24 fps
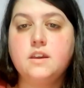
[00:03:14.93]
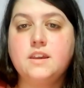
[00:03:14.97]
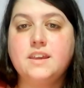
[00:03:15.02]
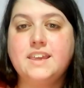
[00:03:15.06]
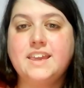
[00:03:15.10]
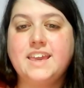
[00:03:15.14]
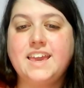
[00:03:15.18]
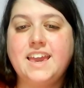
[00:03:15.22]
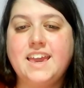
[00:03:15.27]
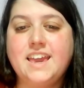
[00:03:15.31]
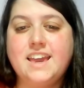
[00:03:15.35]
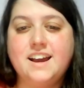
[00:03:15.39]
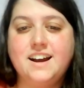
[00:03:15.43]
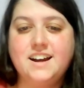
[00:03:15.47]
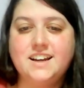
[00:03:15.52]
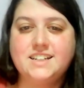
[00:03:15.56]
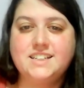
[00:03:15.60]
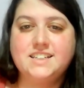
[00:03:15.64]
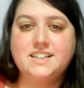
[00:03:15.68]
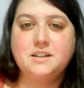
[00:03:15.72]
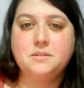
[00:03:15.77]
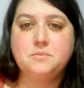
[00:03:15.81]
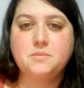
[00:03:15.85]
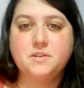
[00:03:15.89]
Okay, on
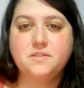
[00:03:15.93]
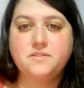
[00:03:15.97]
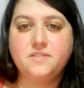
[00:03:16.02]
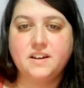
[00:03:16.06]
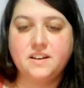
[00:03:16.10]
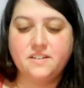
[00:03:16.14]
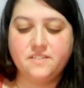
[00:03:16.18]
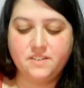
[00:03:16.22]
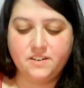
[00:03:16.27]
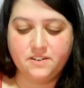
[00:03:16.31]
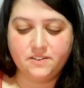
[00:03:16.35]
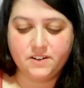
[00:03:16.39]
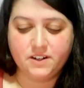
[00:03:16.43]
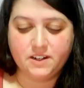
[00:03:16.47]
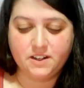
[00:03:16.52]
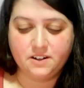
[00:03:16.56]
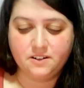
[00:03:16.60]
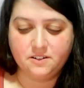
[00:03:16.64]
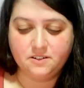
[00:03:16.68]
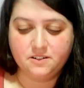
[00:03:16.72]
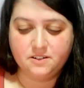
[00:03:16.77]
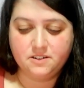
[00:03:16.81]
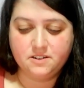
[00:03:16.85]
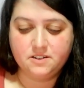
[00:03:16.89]
to number five. Here we go.
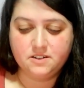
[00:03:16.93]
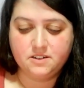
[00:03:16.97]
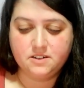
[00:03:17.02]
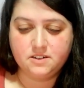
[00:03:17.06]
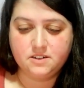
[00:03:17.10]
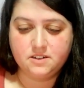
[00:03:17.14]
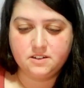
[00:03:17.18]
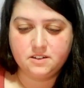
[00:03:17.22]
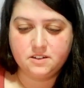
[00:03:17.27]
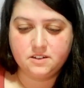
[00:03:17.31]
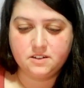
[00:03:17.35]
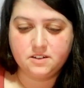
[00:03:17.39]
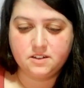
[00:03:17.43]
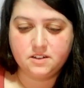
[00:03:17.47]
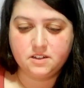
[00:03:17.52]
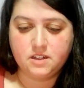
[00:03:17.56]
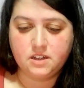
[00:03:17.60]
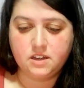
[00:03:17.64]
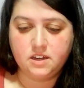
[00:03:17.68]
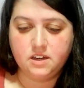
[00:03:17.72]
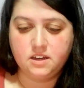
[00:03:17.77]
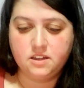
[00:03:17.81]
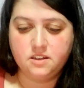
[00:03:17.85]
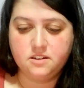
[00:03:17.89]

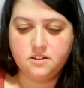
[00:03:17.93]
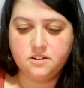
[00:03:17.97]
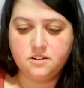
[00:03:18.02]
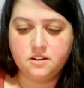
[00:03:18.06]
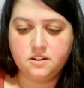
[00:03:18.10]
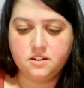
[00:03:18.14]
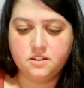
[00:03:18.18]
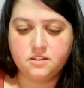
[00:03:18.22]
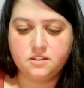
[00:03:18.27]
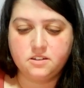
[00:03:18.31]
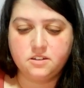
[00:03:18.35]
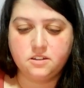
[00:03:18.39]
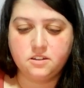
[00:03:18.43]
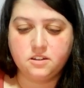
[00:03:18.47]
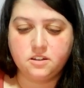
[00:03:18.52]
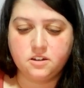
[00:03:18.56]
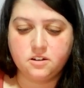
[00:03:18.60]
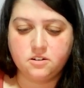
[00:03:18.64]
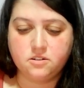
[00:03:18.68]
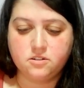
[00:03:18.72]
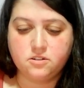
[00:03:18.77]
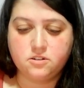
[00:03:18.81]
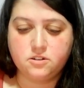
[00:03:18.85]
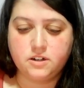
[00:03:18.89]
Other dogs do the
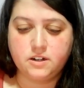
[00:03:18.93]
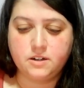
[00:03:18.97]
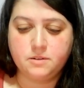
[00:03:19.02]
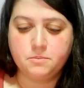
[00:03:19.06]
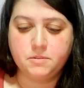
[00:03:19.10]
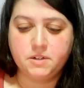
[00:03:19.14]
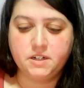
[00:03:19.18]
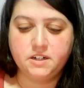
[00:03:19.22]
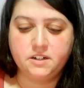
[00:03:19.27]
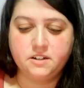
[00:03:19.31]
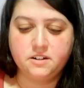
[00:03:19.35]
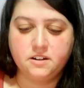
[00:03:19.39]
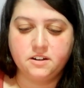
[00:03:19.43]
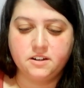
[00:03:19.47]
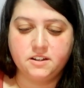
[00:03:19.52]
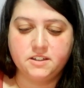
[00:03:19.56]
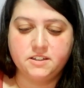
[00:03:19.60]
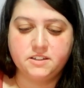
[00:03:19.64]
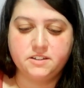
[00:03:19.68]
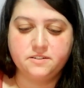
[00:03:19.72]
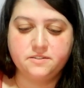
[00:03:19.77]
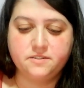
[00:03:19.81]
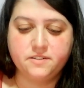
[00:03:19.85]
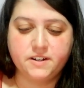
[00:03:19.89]
ghost trend, but your dog
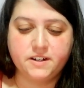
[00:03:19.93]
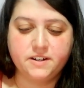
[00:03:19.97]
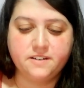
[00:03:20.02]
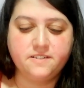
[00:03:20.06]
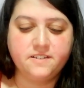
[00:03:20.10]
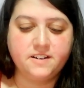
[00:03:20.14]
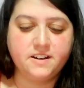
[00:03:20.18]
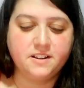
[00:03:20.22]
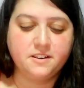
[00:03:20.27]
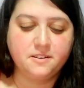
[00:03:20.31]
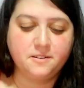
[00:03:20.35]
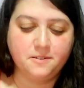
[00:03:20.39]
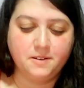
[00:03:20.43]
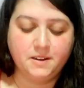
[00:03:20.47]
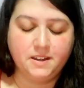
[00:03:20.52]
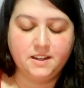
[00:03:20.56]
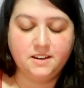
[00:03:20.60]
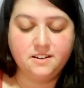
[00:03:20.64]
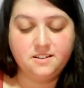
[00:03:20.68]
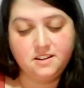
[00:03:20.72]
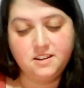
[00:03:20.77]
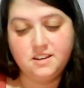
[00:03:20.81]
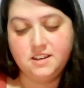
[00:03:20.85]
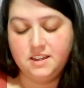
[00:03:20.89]
is afraid of
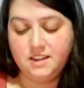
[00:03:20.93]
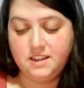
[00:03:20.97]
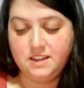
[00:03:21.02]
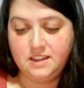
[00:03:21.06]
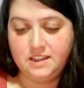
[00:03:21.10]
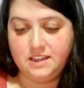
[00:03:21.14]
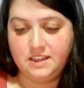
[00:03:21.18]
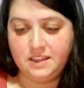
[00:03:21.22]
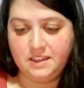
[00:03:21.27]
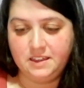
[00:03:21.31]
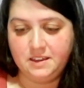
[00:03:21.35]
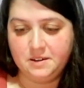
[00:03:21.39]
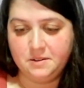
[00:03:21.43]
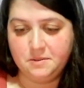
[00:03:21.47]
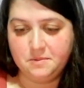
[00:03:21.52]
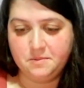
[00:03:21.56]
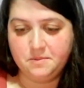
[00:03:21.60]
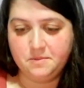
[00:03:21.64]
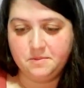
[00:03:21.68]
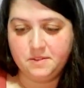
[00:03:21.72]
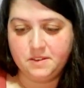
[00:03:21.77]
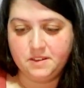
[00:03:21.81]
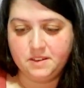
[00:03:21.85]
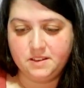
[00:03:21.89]
Halloween. Yep.
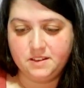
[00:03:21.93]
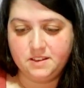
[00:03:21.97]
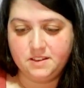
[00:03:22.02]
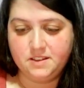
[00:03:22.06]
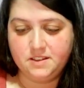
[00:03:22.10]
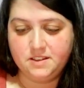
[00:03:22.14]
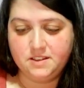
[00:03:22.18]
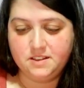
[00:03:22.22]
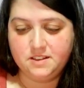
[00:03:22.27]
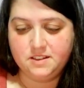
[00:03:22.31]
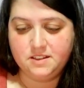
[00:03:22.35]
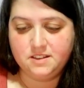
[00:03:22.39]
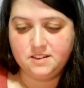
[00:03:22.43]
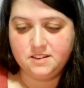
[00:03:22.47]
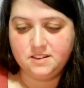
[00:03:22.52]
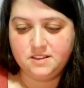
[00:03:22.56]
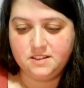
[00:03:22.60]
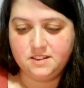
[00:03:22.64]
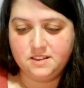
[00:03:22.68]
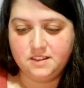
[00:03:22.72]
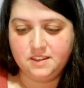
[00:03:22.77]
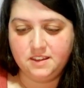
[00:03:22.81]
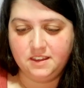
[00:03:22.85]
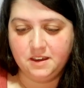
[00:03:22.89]

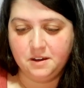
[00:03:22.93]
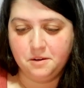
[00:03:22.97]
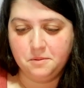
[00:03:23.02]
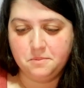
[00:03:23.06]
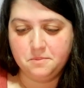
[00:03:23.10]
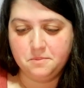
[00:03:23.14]
Yep.